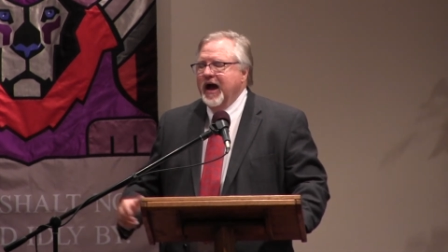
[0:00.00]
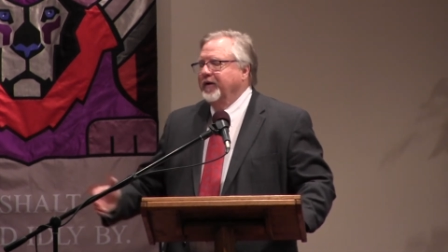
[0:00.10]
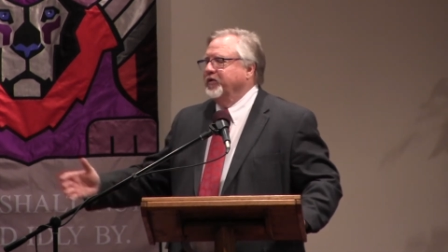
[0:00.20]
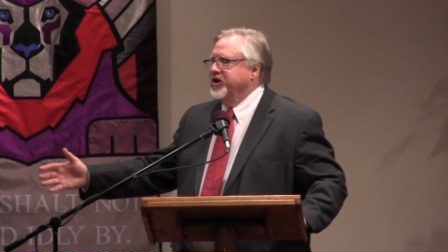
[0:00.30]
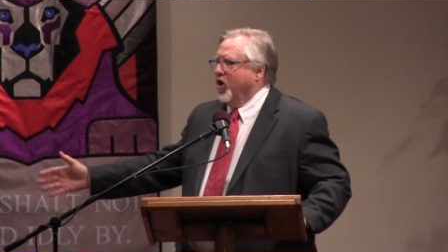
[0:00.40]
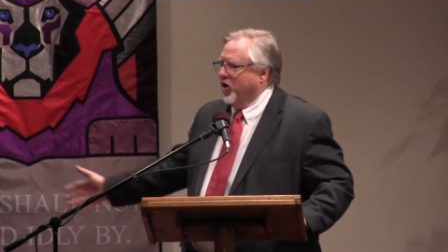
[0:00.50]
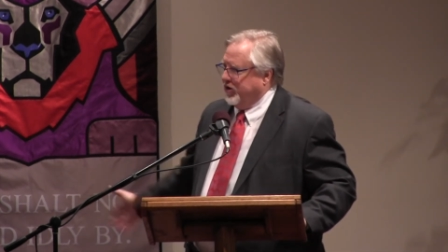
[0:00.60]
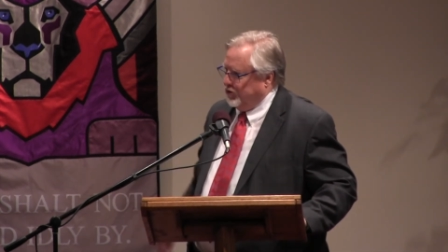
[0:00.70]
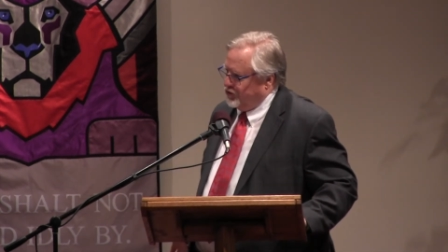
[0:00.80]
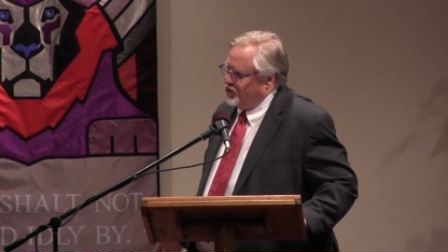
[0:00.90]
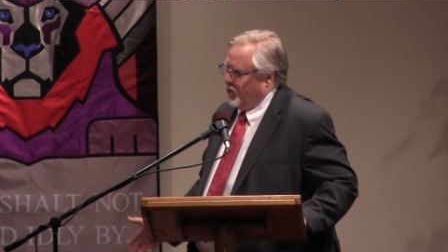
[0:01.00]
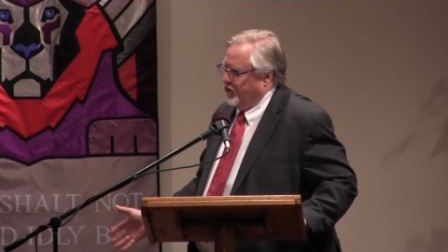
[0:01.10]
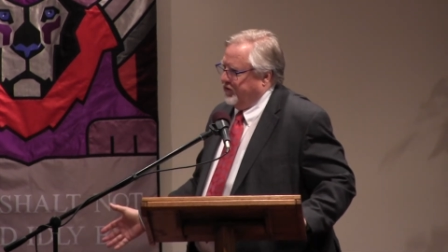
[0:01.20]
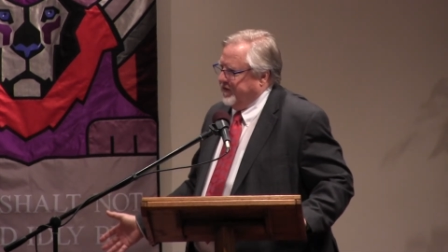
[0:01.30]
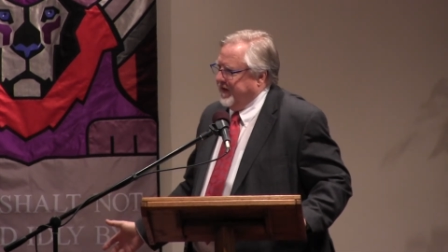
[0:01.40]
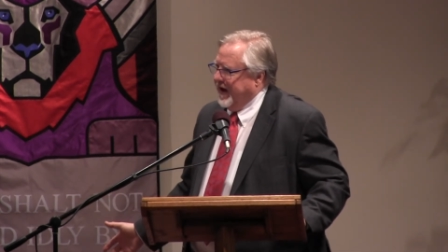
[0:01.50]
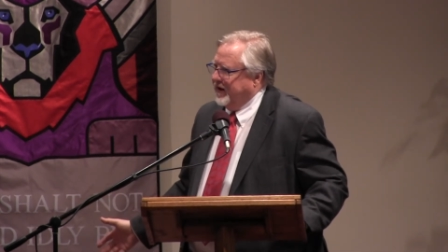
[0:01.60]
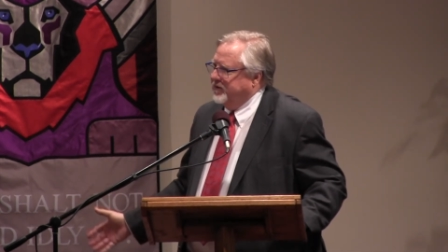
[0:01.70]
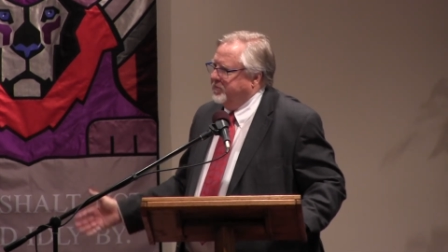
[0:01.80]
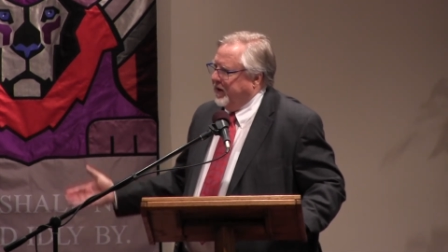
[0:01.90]
I've written articles shorter than
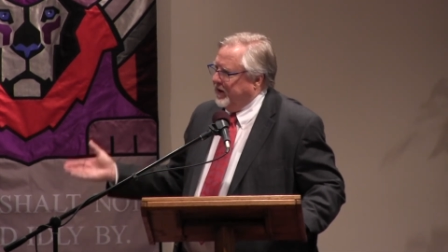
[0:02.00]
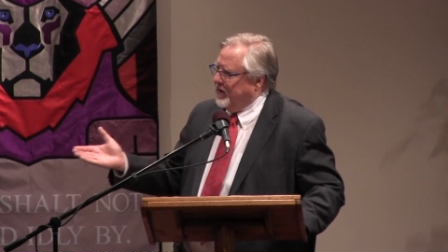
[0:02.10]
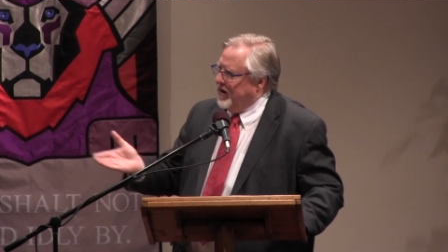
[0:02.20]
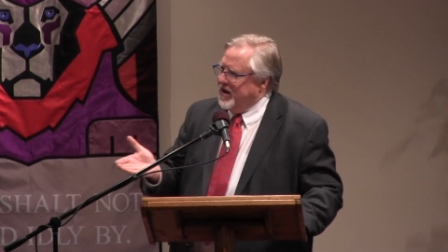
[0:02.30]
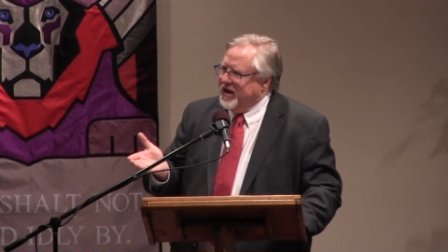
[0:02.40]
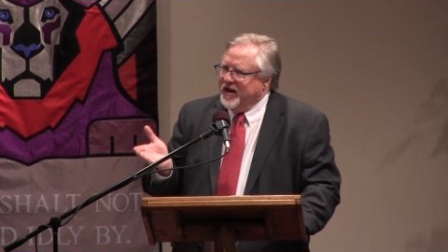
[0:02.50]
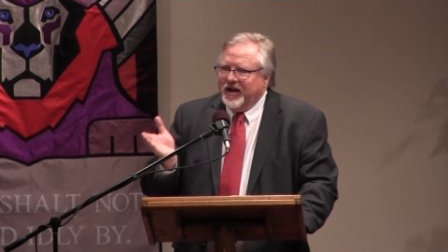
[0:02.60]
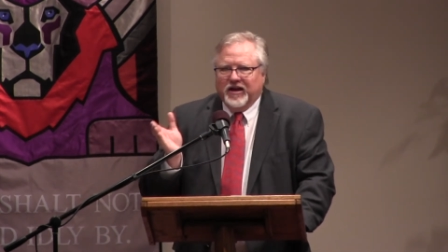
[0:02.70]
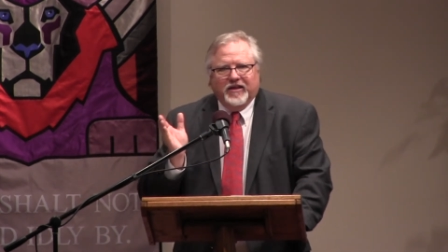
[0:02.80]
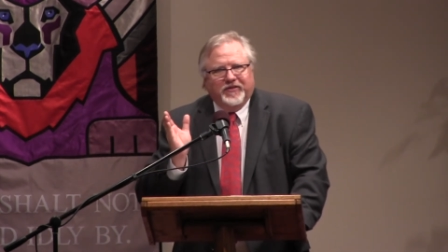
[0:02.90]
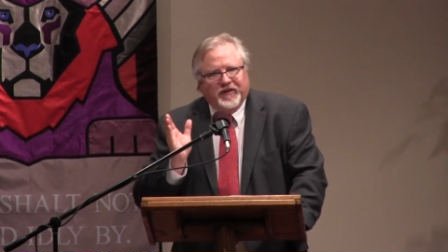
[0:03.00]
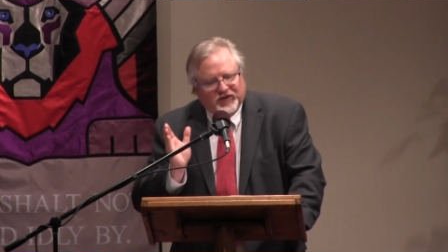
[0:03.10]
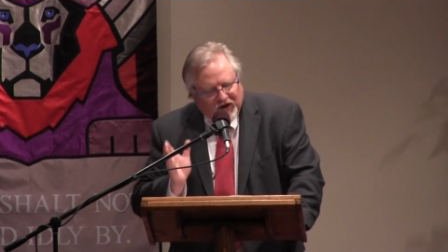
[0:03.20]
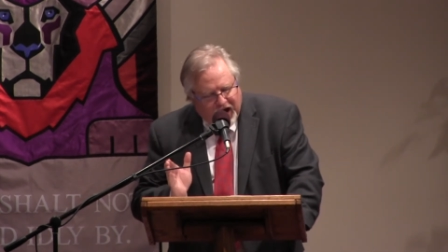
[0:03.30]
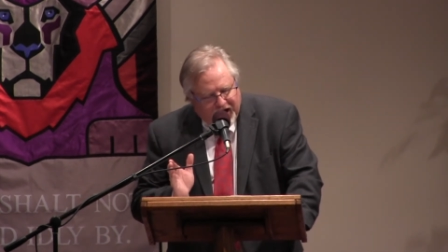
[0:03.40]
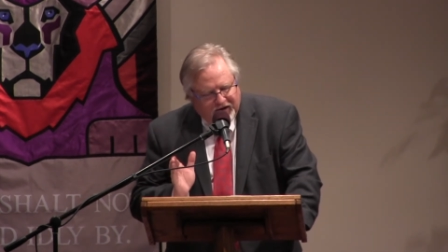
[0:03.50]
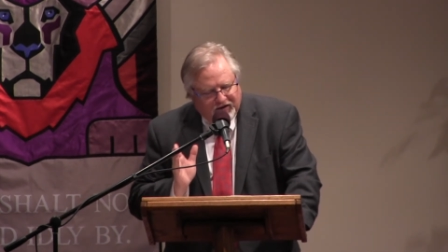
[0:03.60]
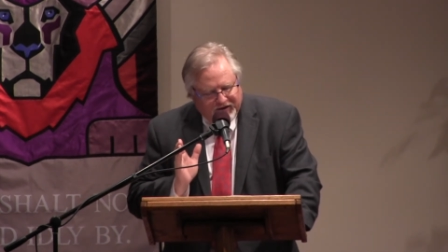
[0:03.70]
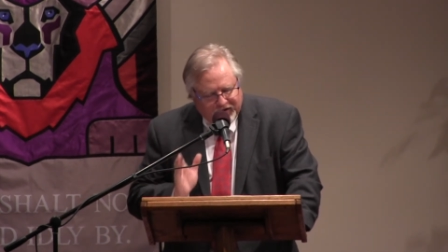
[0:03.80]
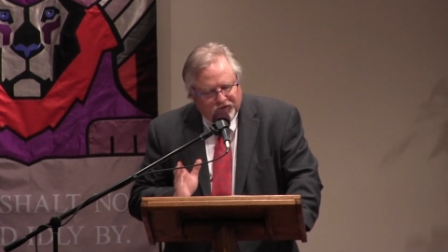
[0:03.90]
that, but the
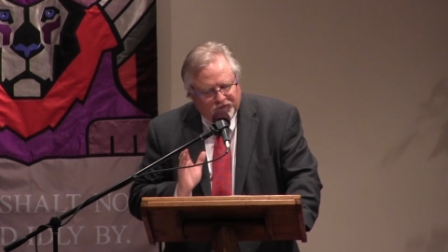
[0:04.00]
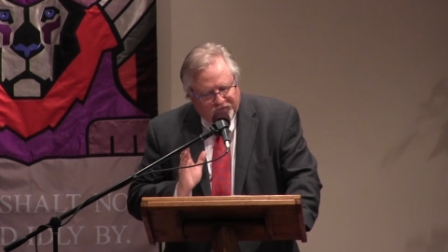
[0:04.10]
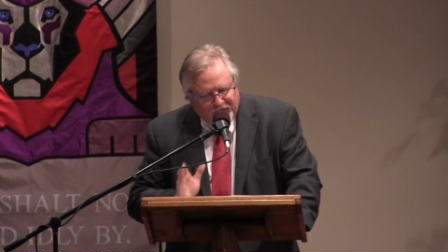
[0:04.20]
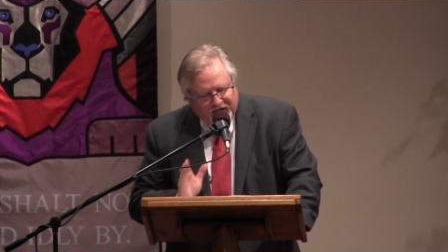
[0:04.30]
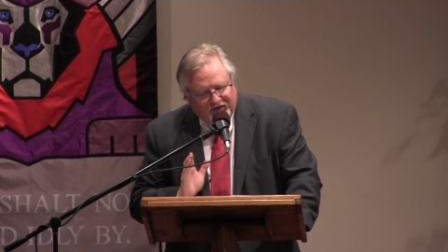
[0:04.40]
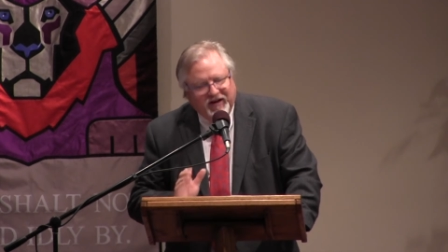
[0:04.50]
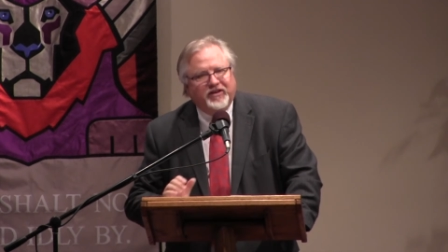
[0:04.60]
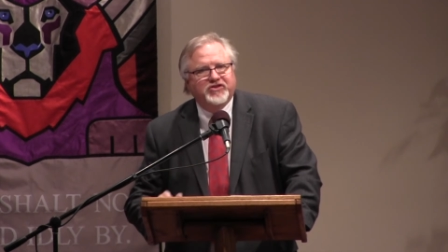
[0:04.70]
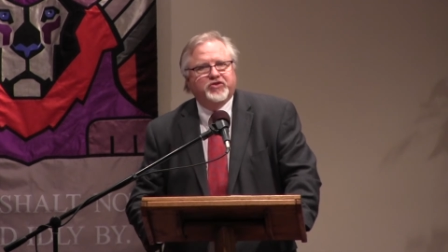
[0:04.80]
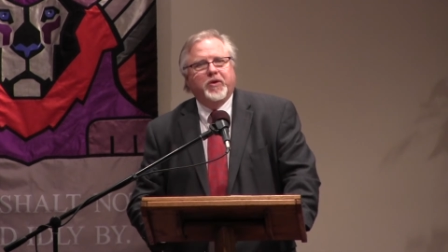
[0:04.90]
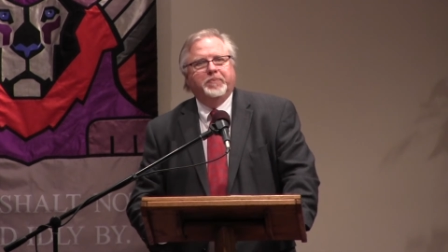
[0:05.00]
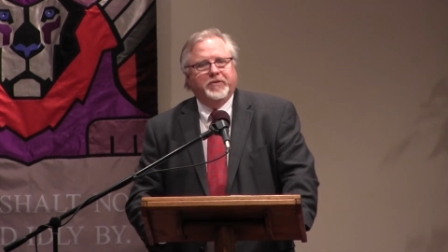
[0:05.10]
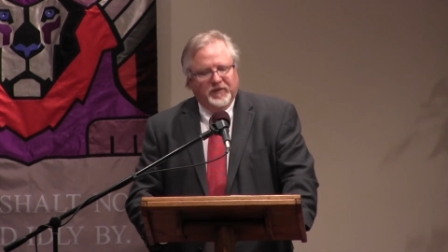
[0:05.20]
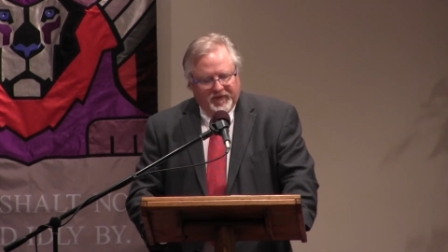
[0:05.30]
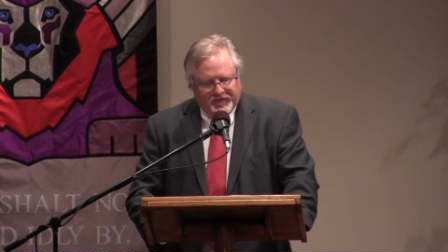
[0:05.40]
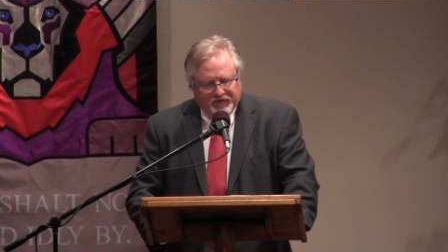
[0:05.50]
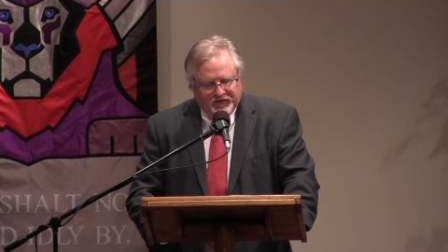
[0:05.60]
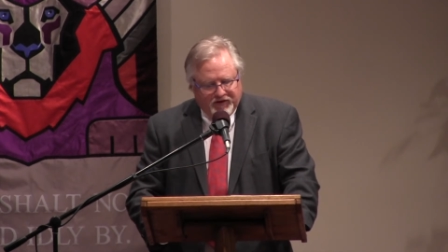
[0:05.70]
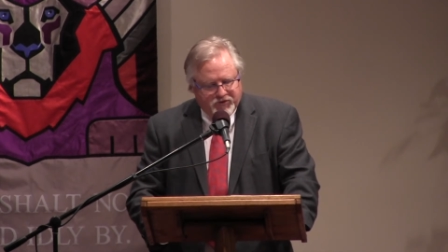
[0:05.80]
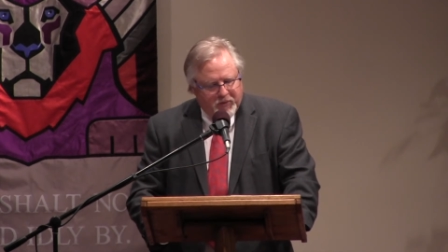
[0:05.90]
title is very descriptive of the
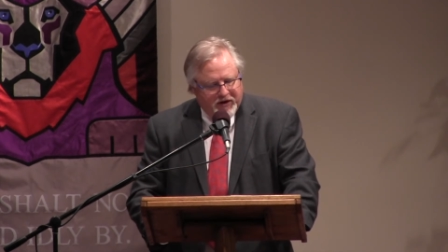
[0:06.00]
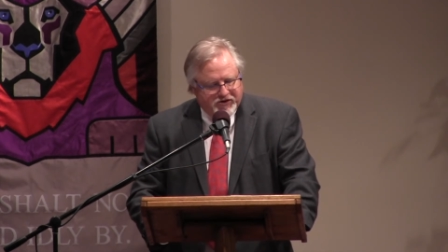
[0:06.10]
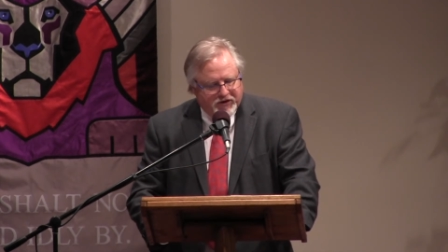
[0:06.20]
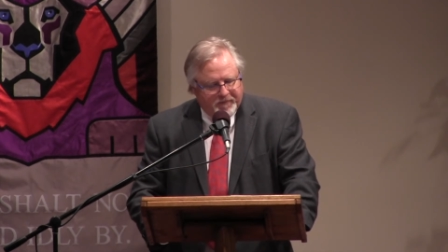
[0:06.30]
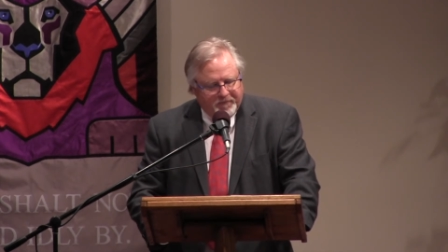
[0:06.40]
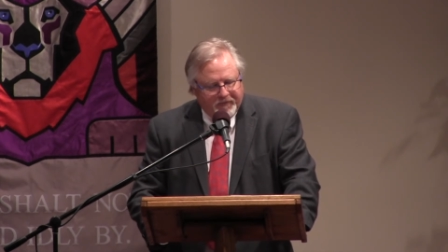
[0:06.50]
situation.